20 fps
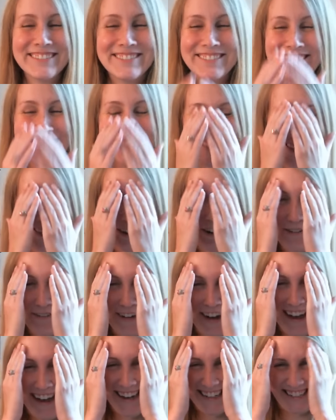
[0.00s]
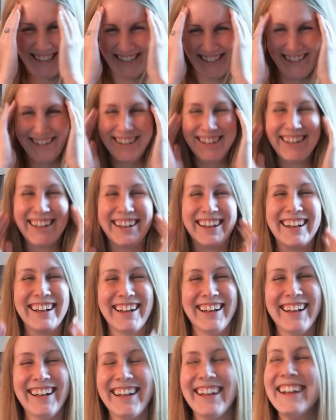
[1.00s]
It's too much.
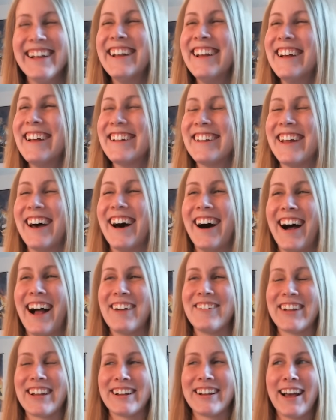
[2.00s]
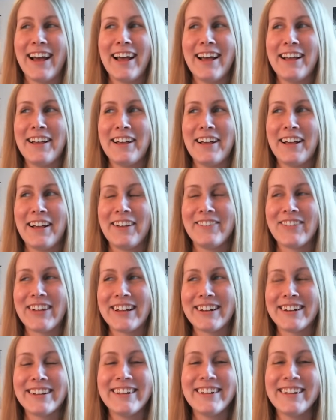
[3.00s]
Nah, I
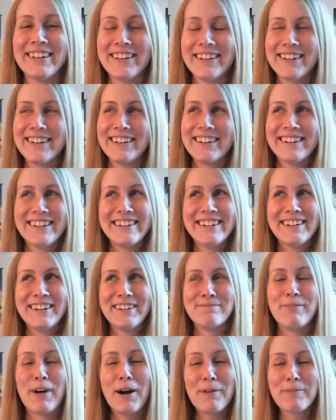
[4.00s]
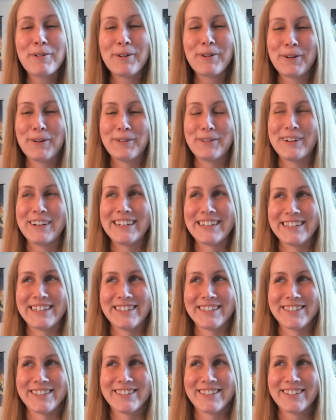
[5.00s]
mean, Mamoru
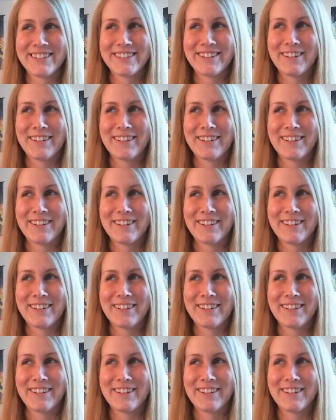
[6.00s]
is